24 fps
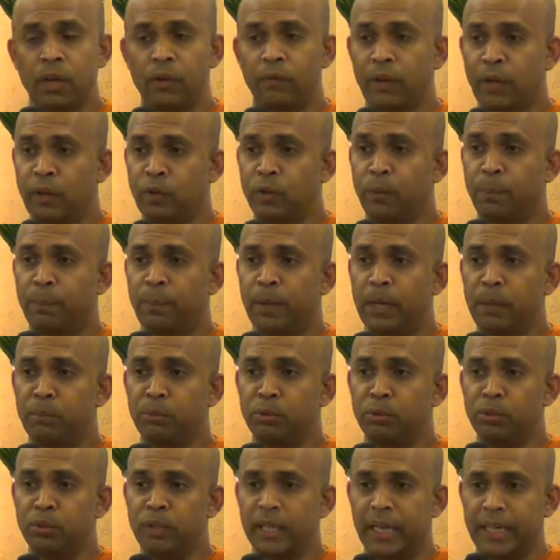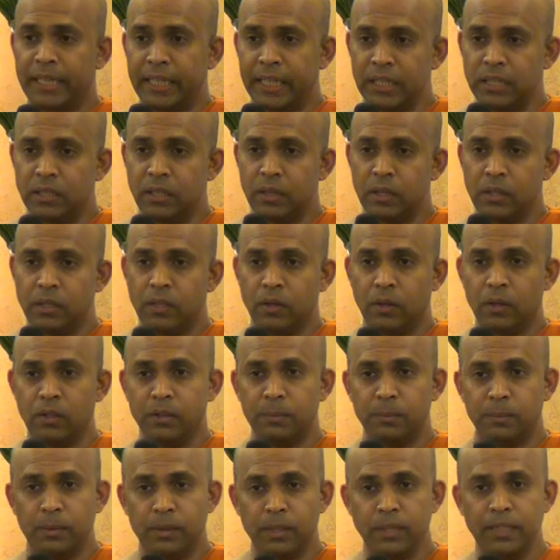When you pay more attention to your own
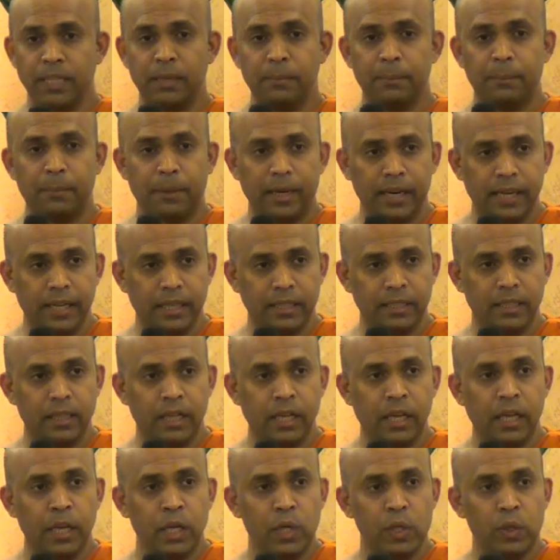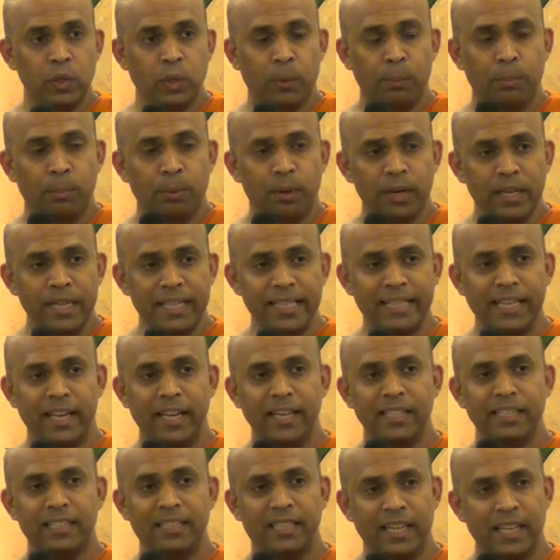body and breath, your body
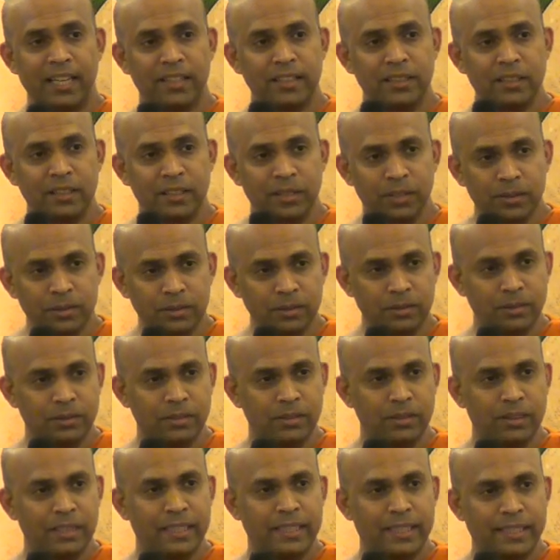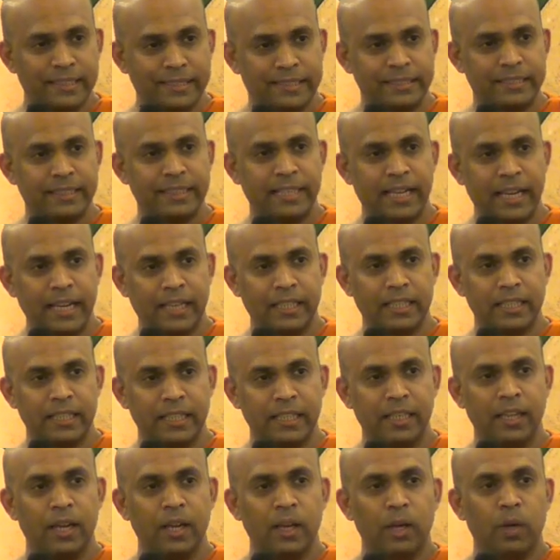can tell you
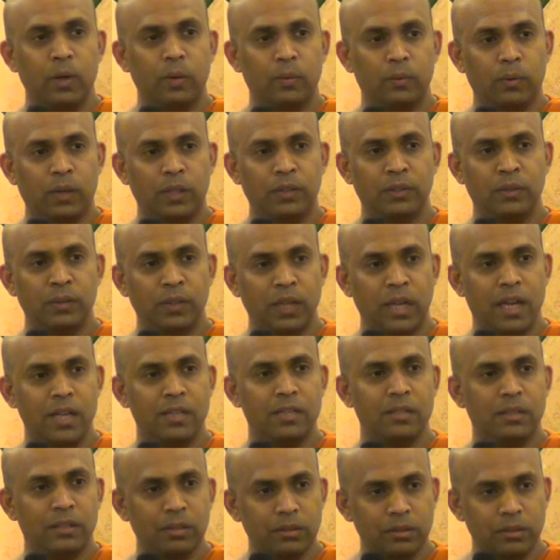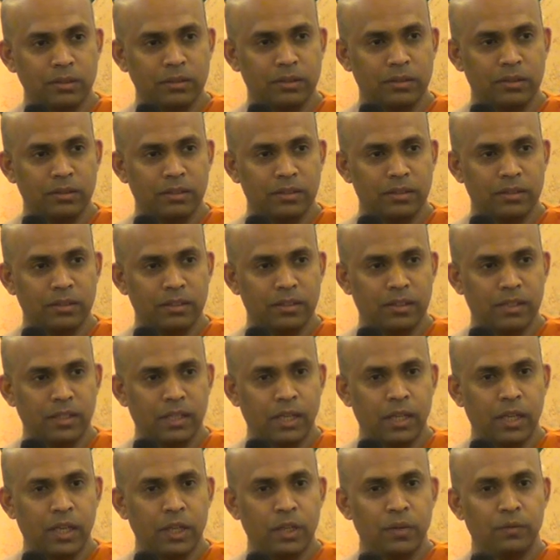exactly what you have to do.
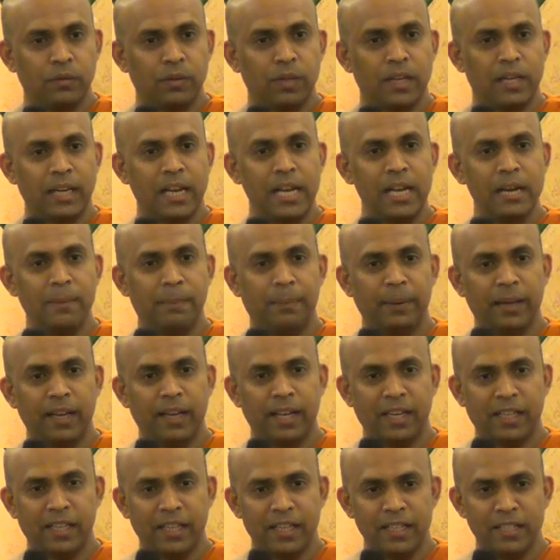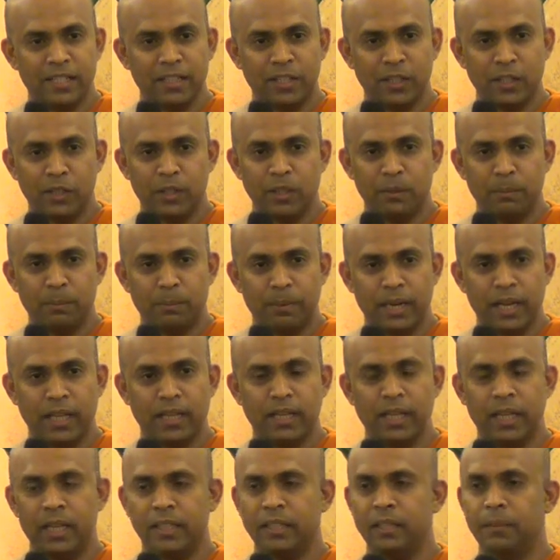If you are really paying attention to your
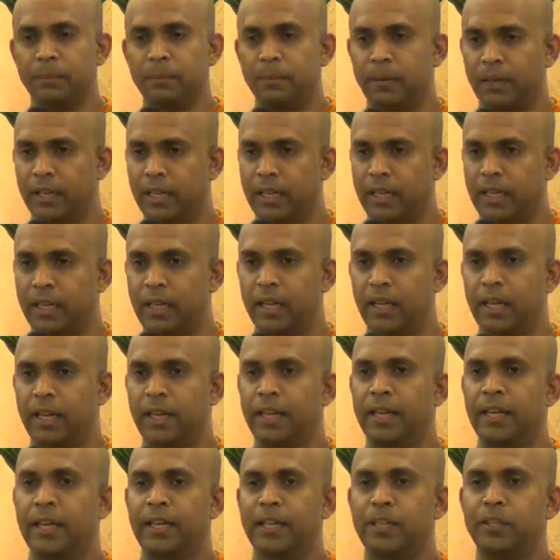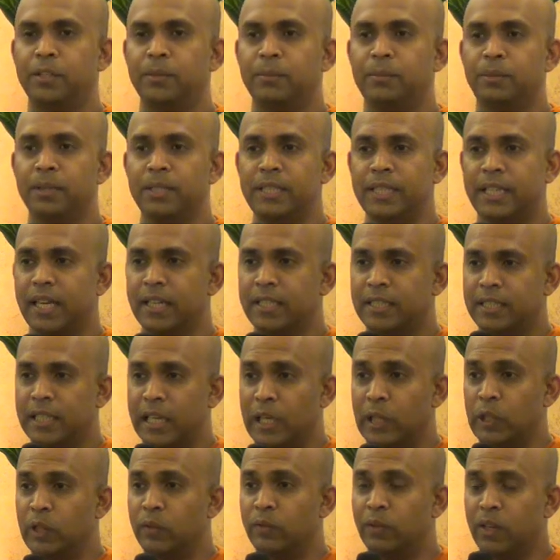breath and the body, your body can tell
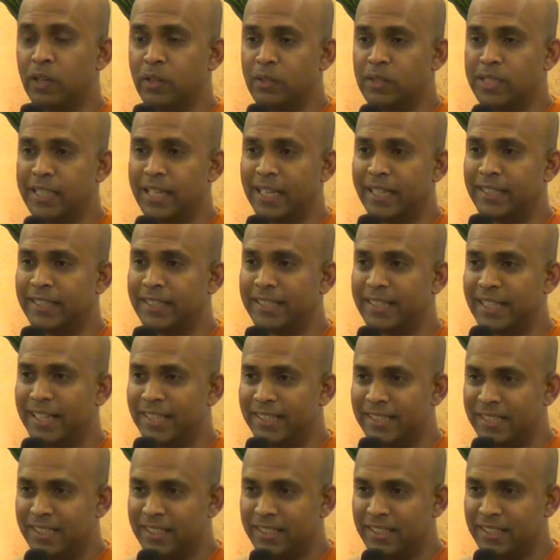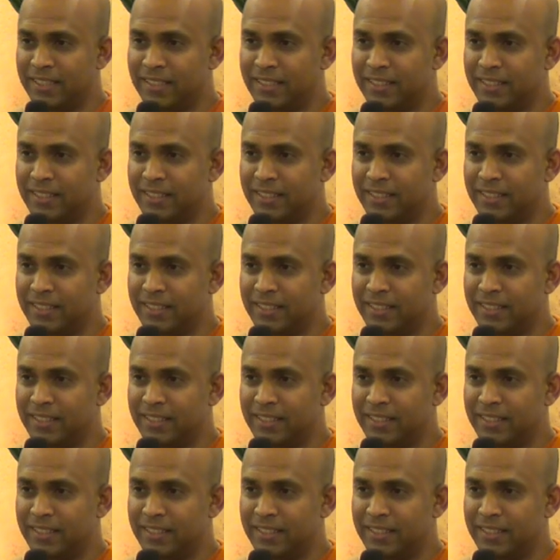you when to take a rest,